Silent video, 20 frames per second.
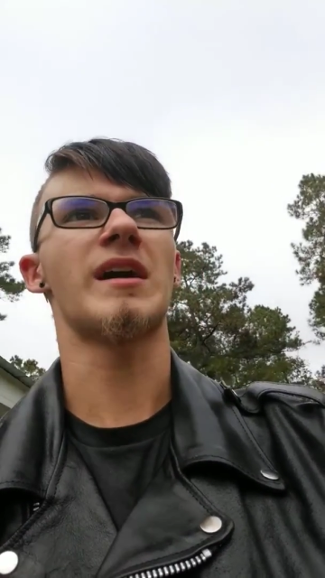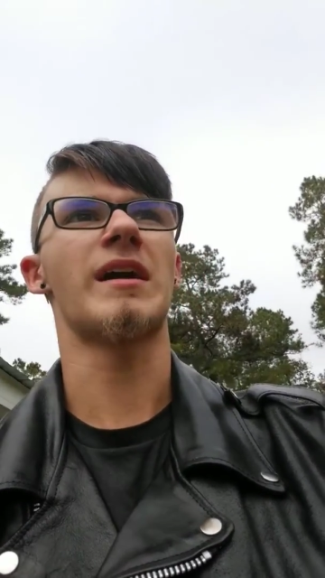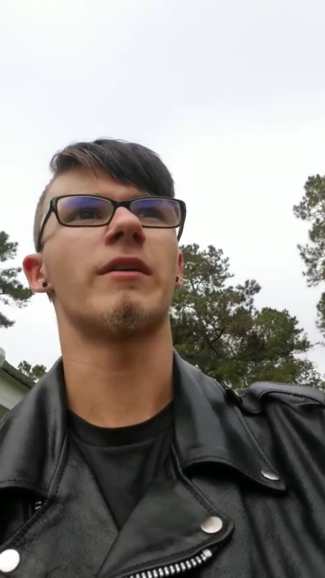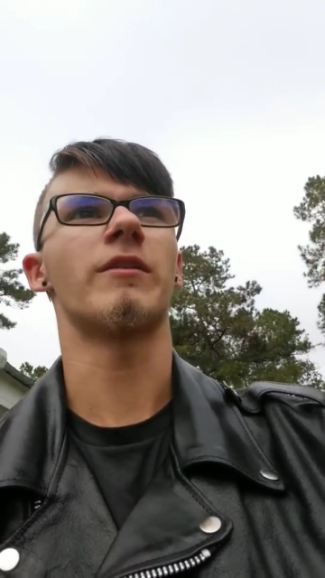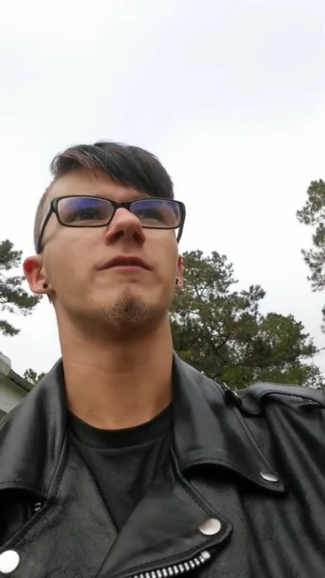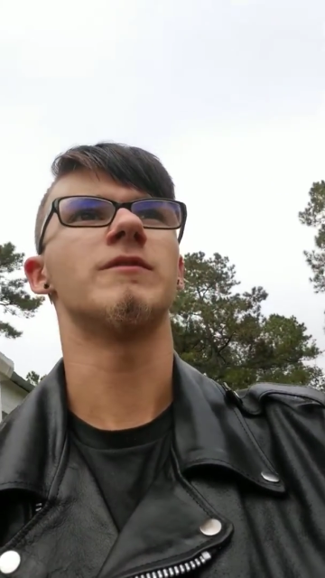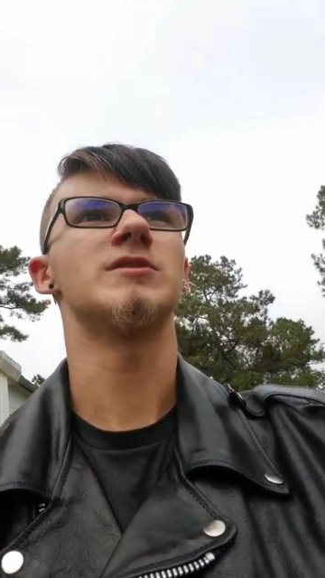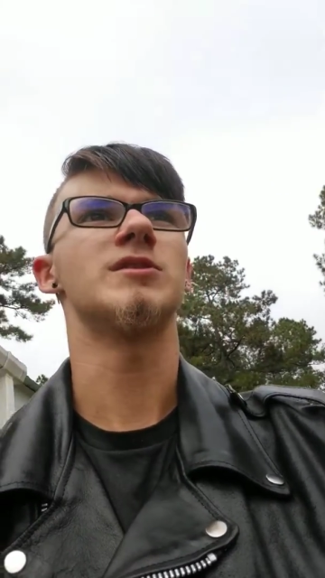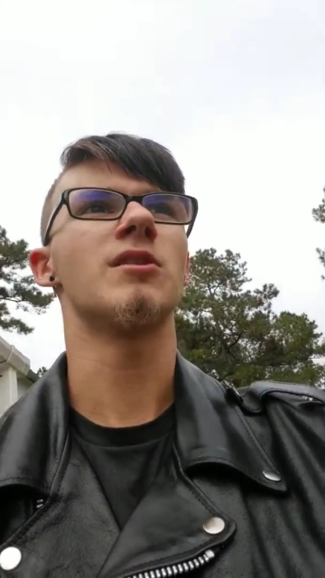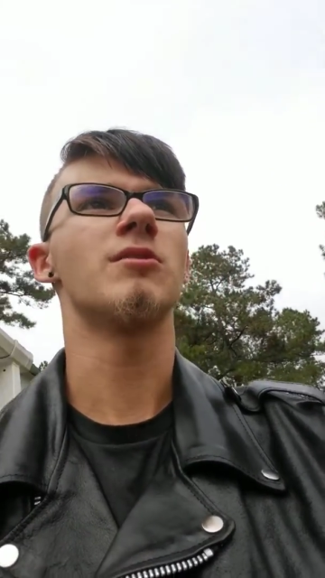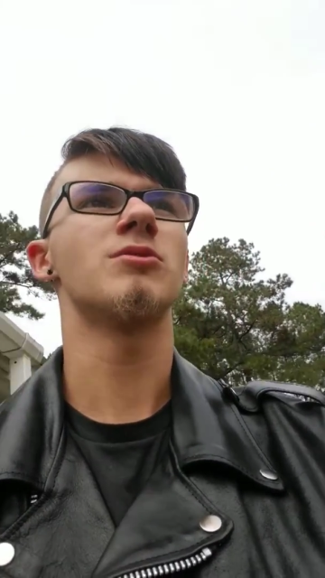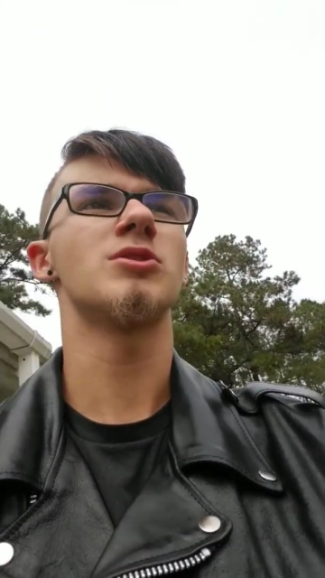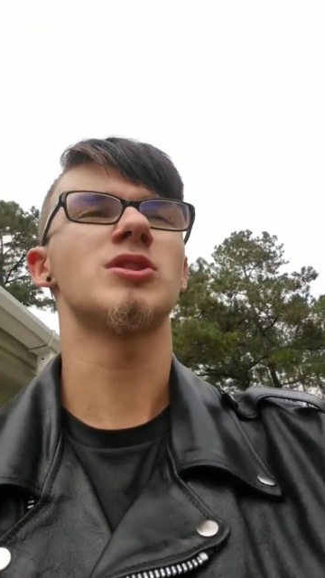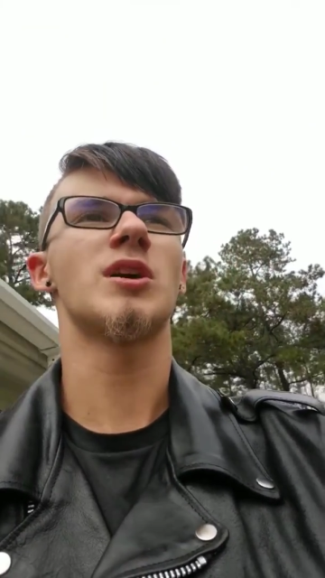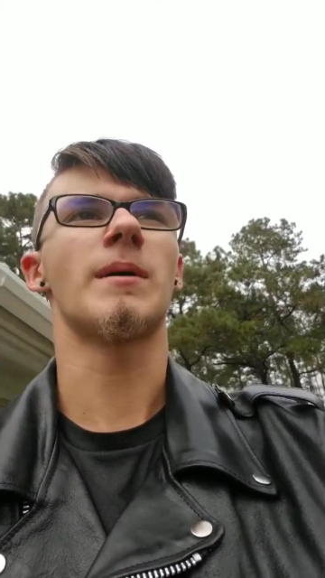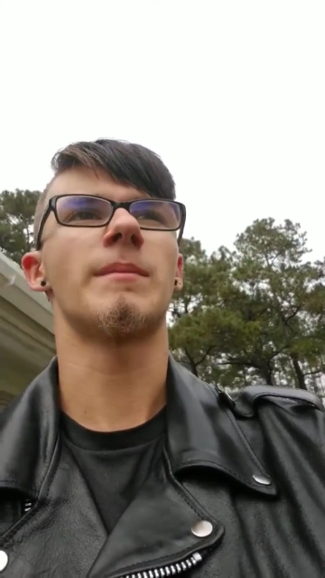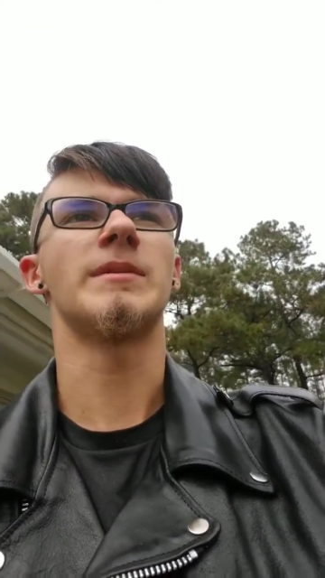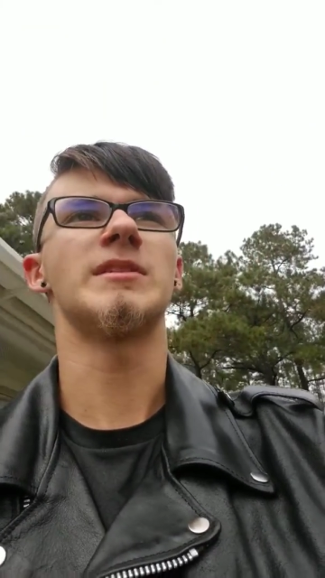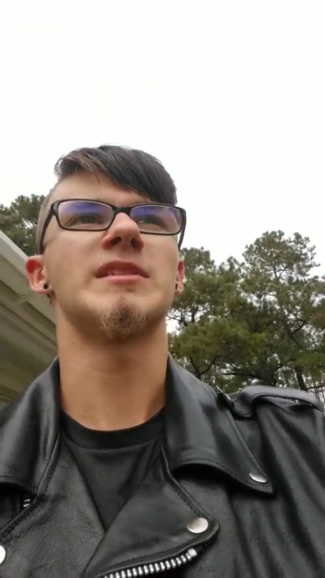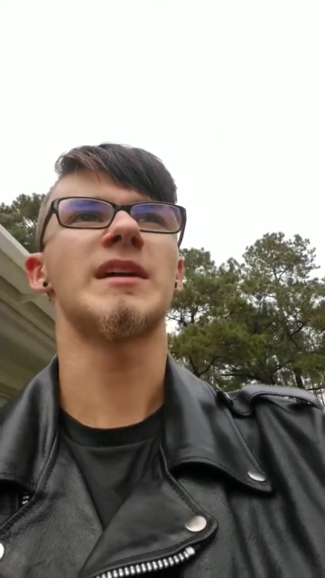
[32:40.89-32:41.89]
out of his own
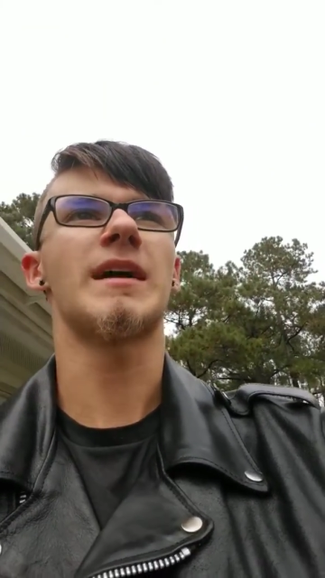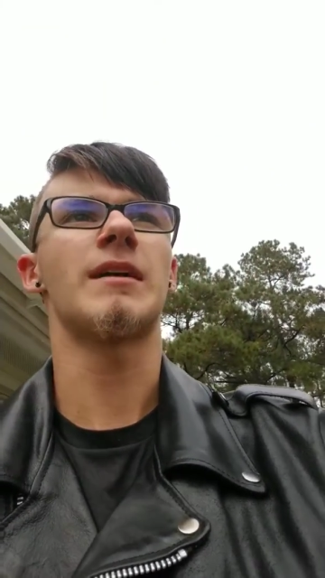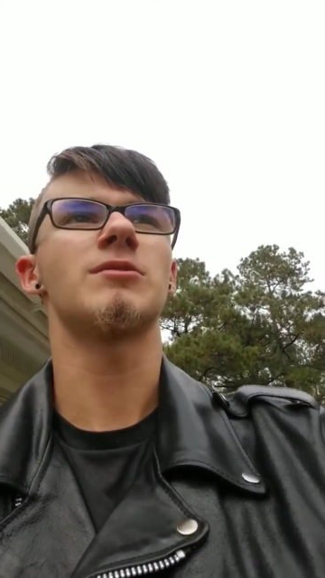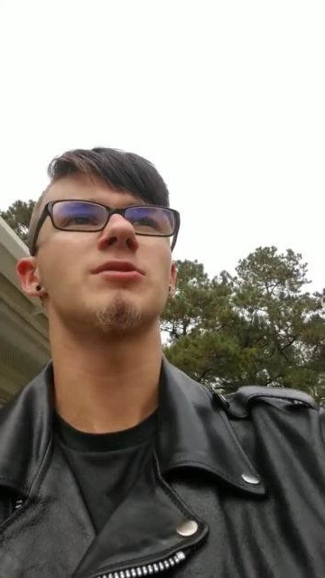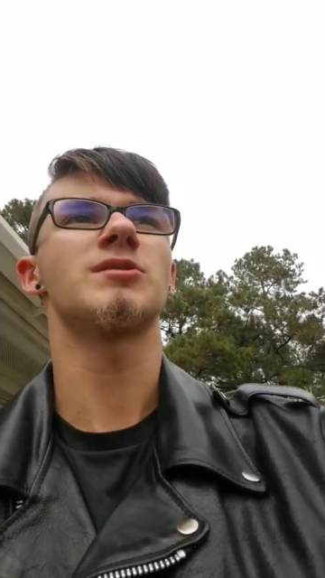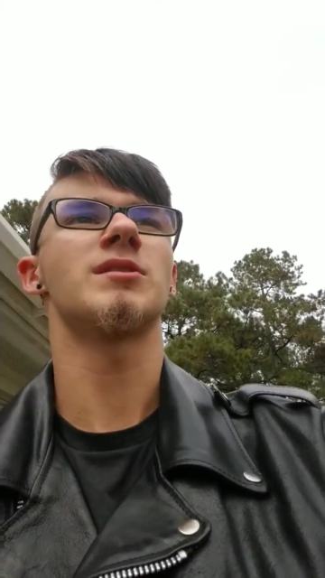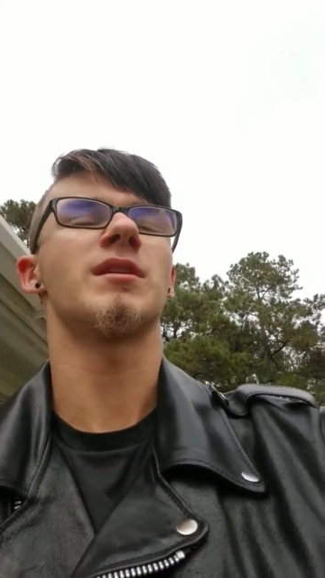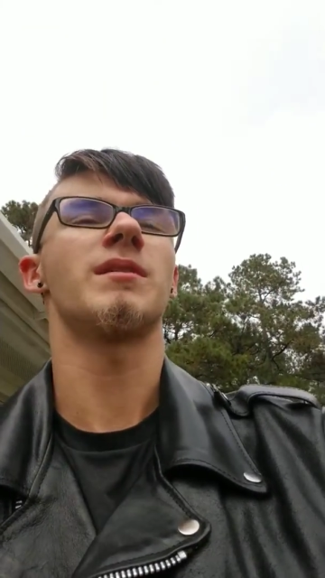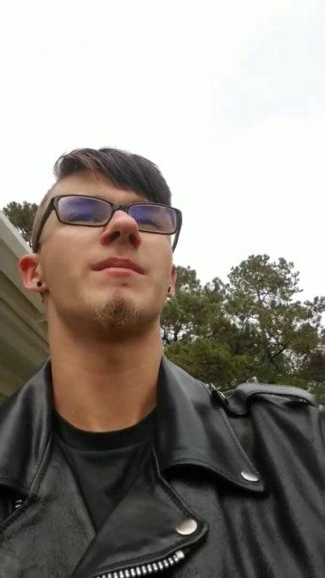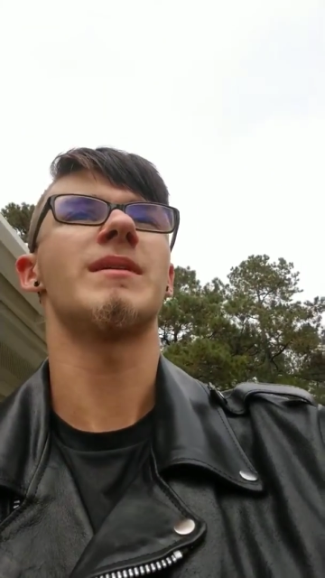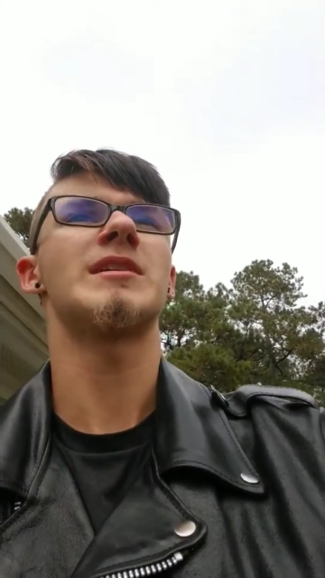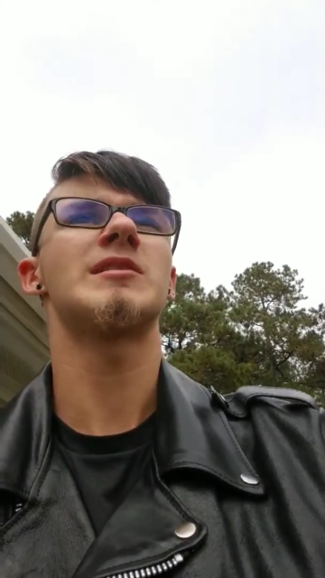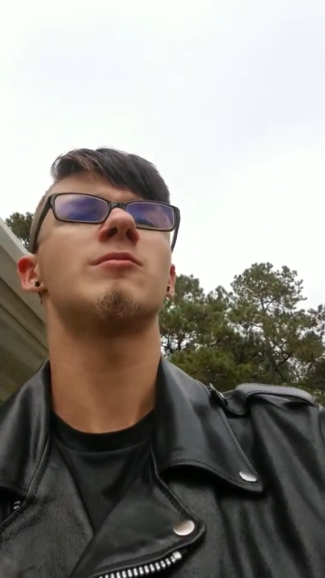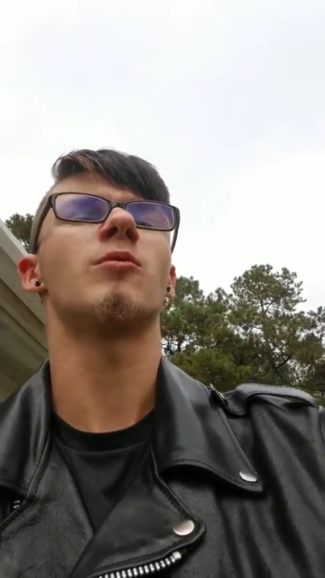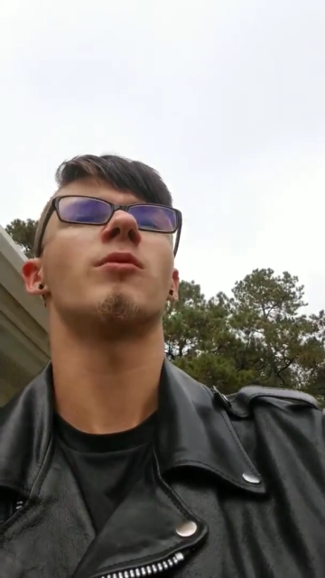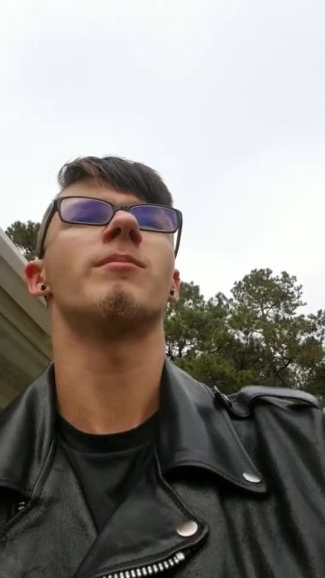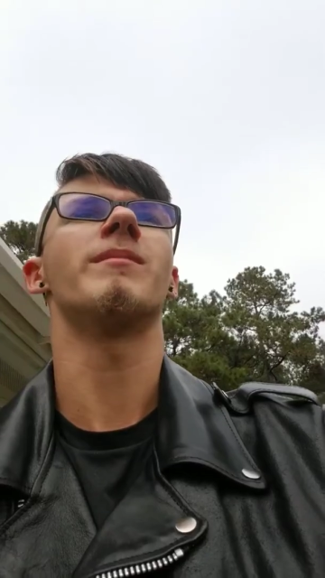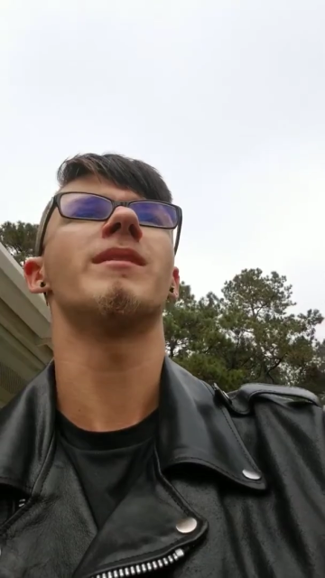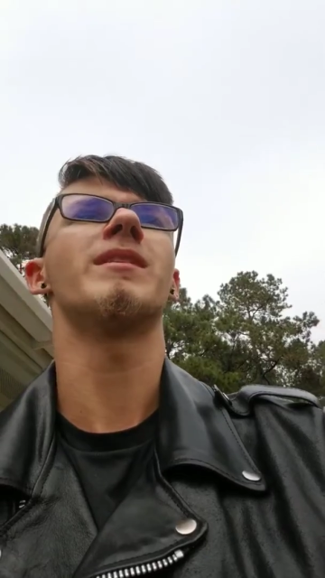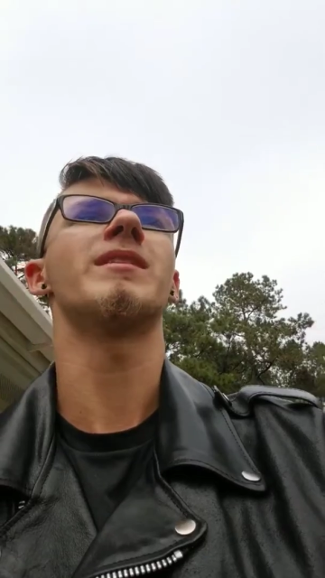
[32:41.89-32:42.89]
shop at his house and he makes
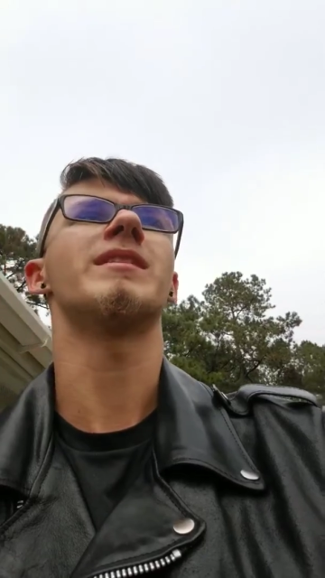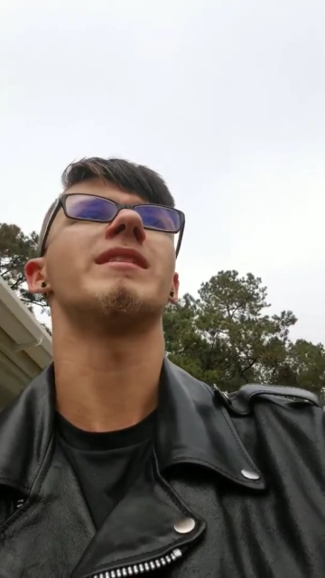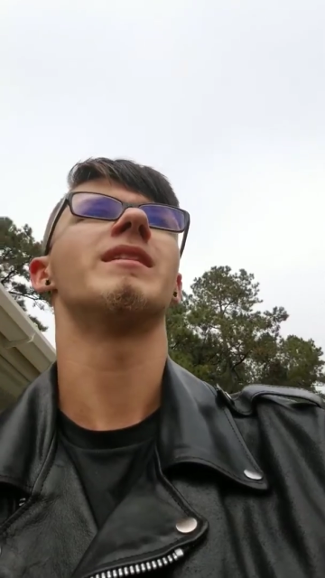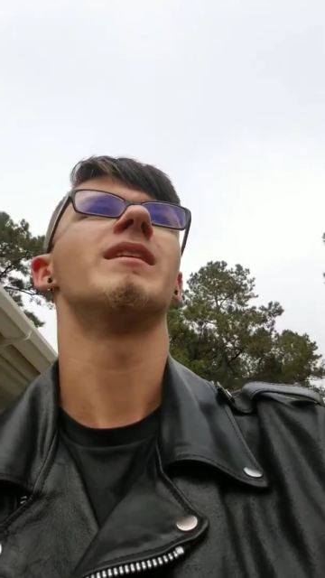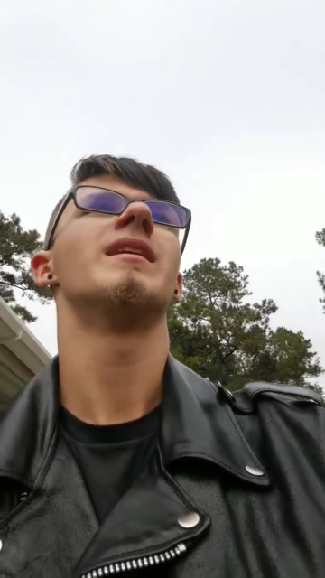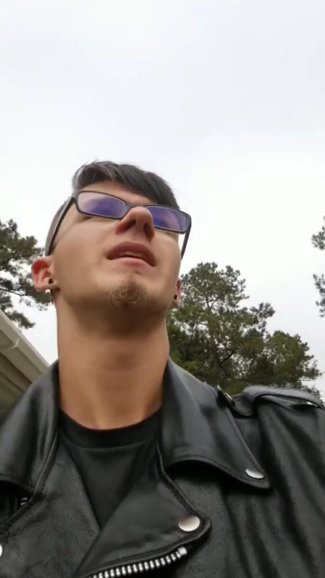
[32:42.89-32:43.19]
more money.